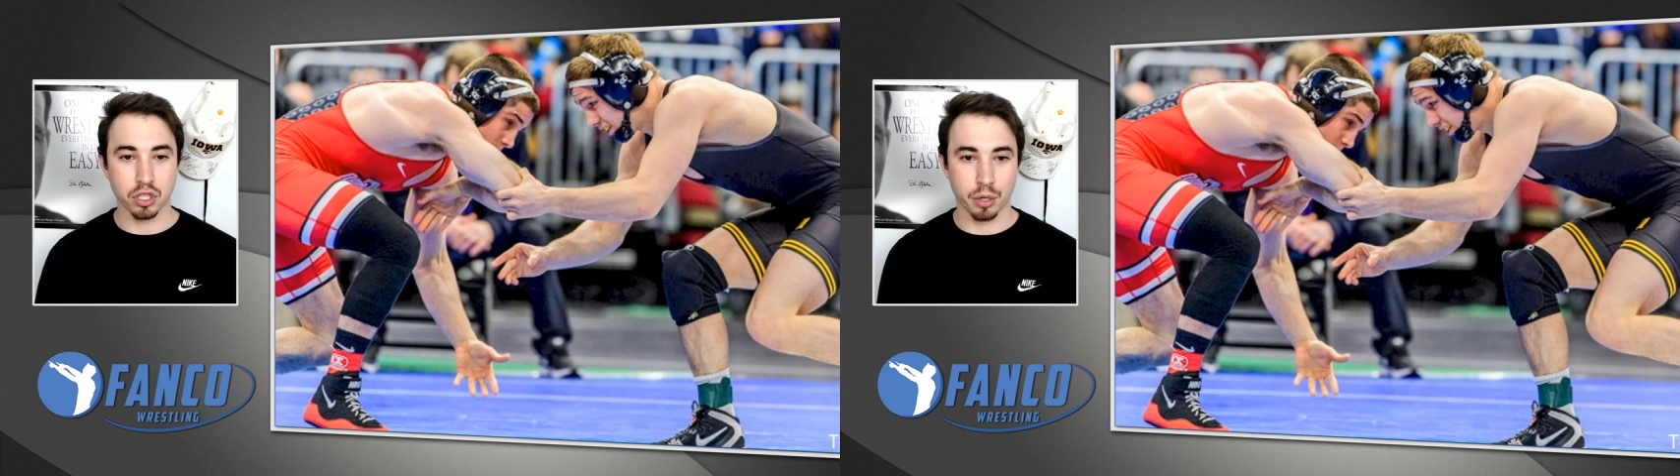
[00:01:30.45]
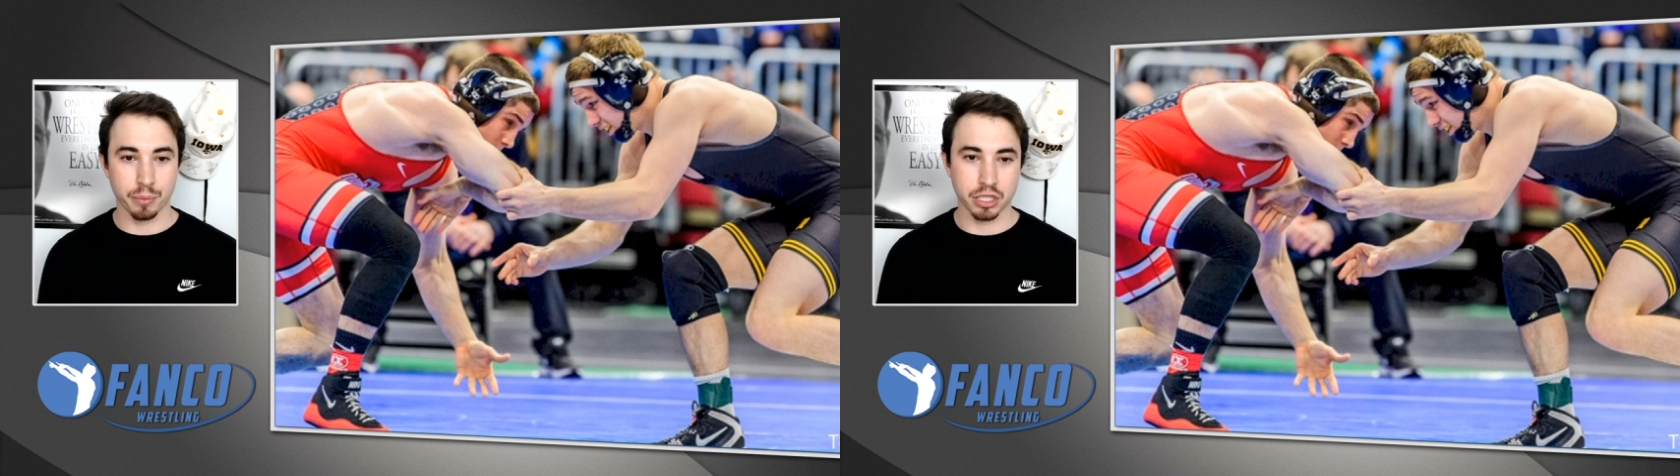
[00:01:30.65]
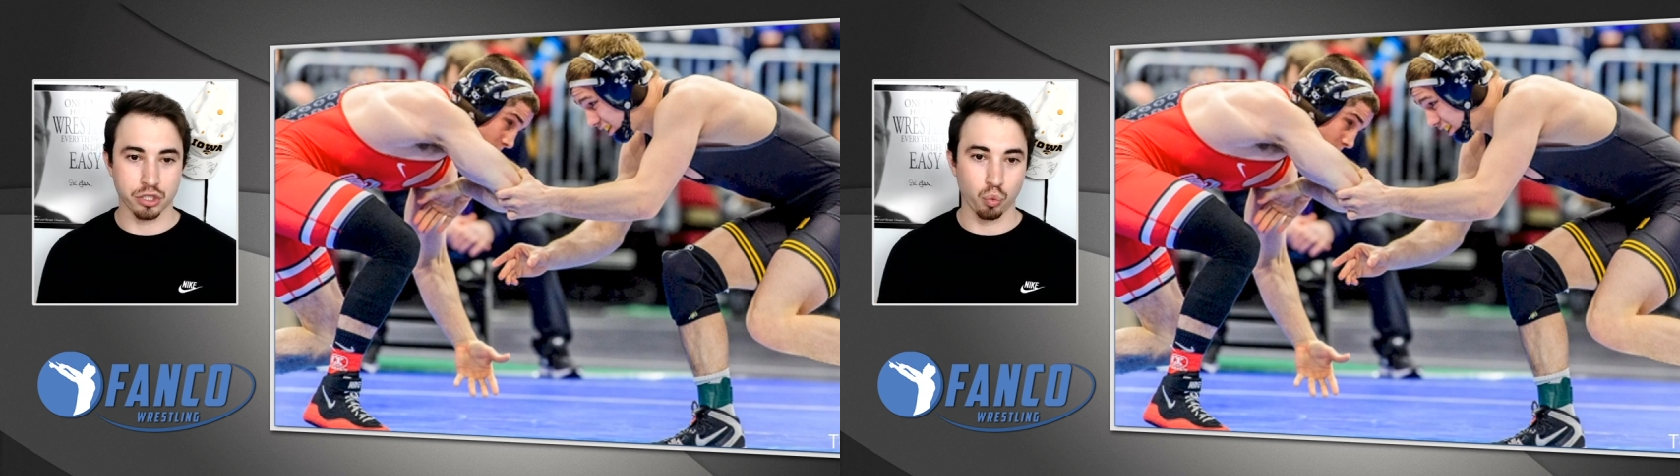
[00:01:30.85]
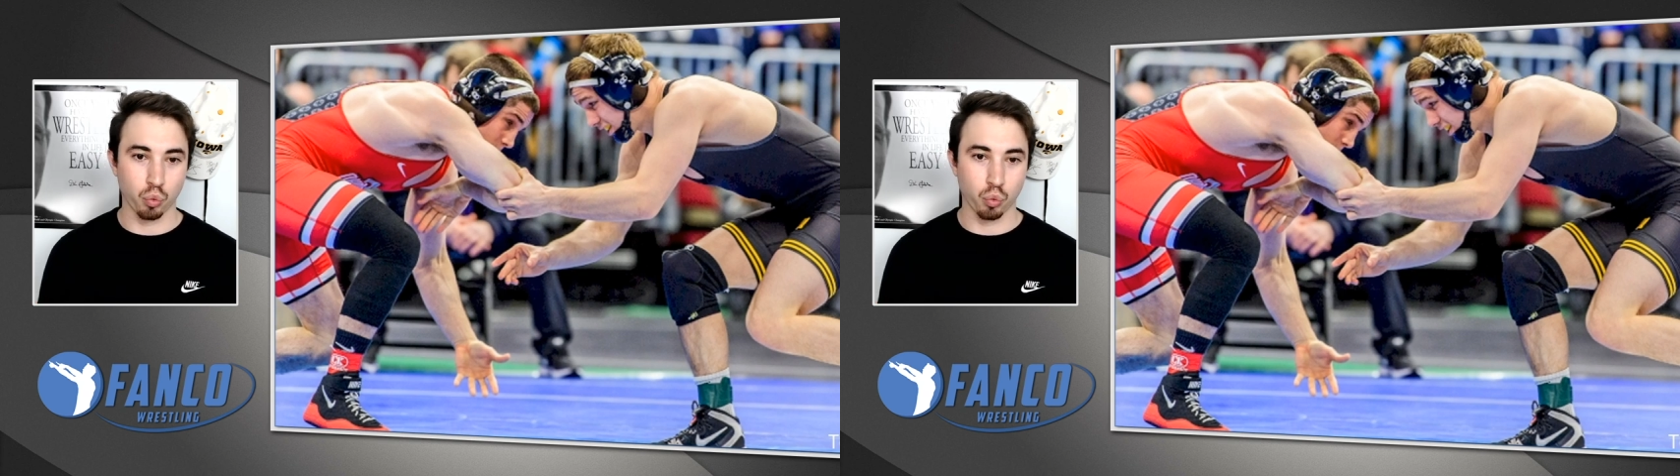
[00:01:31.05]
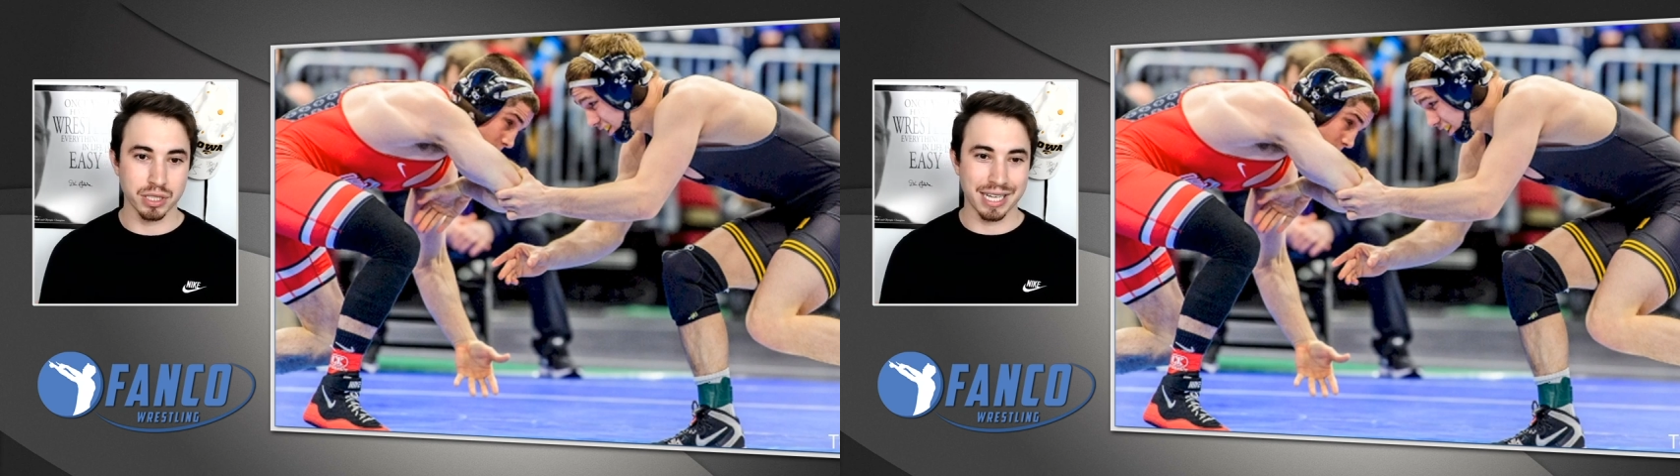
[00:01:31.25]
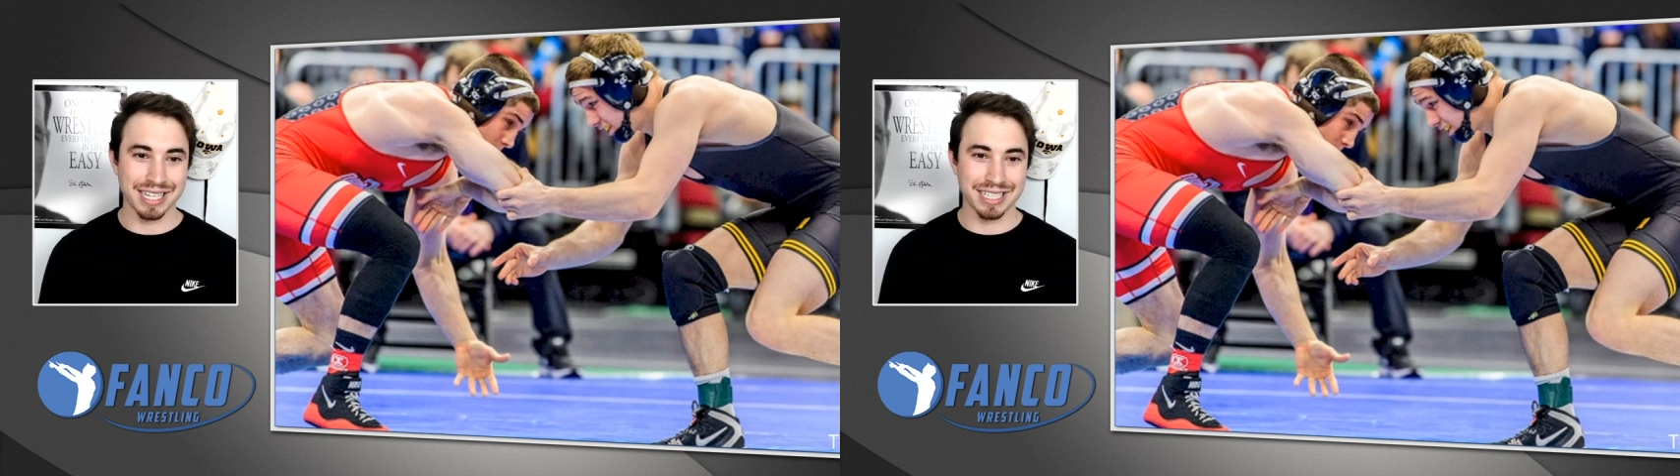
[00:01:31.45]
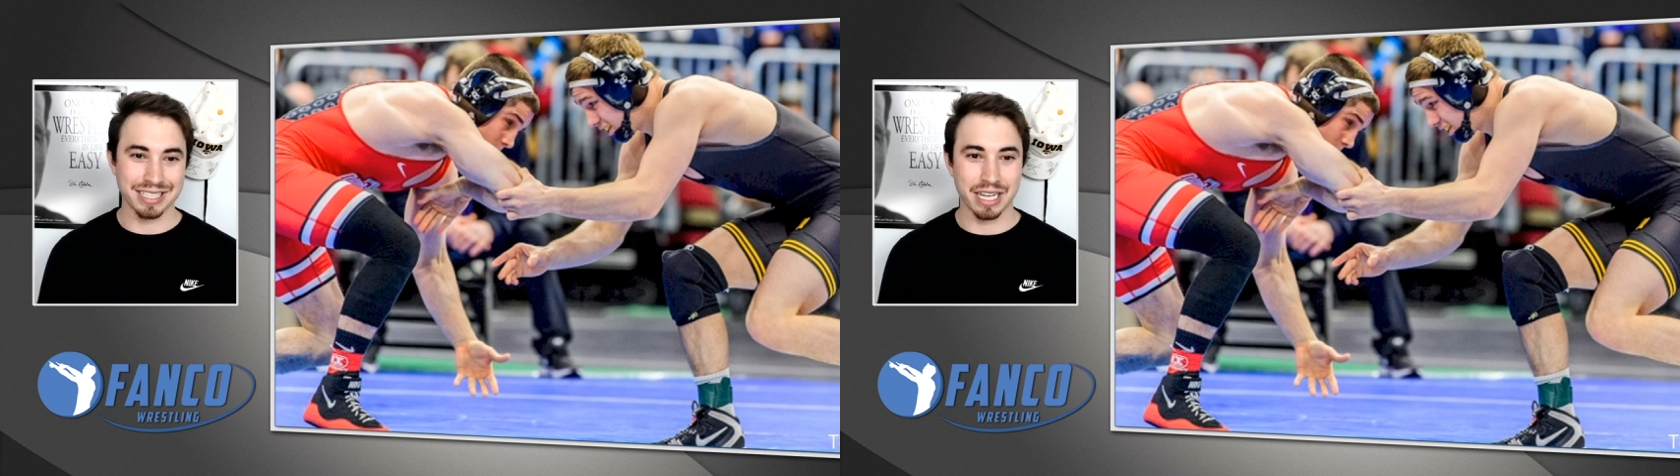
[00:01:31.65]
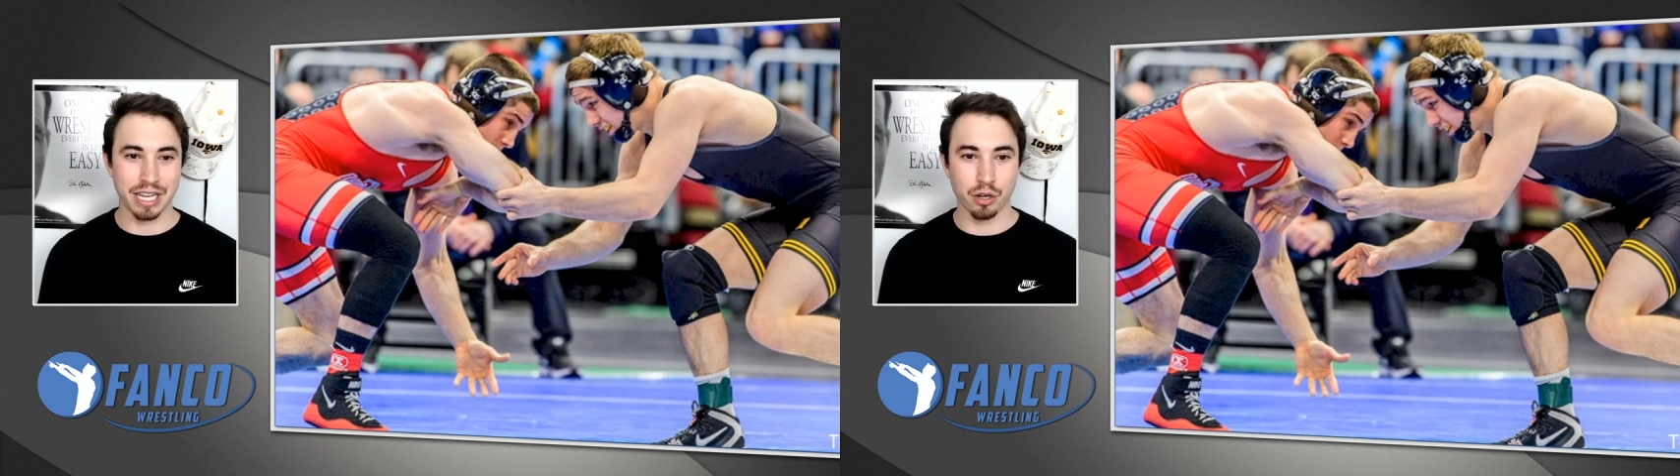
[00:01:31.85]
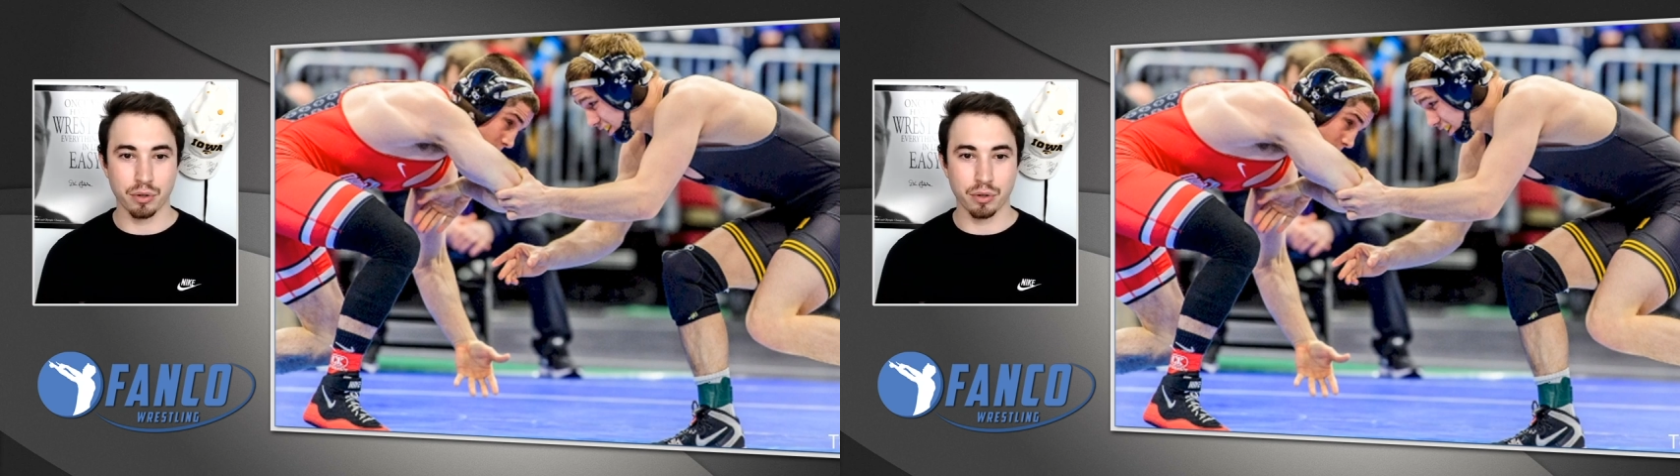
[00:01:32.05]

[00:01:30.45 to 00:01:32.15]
competition was against Nato,